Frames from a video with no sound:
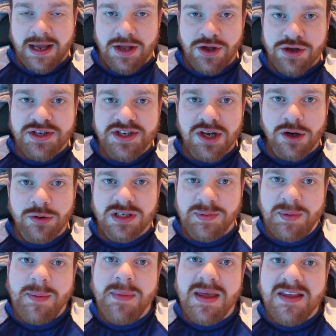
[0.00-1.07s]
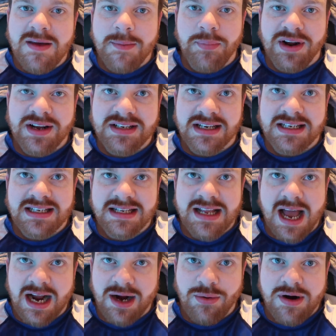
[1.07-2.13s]
It used to always be me that brings a
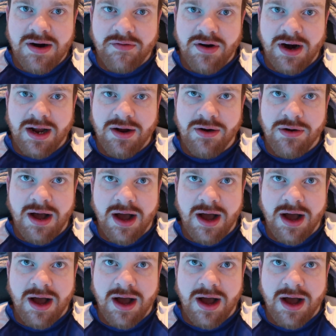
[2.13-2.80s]
snack wherever I go,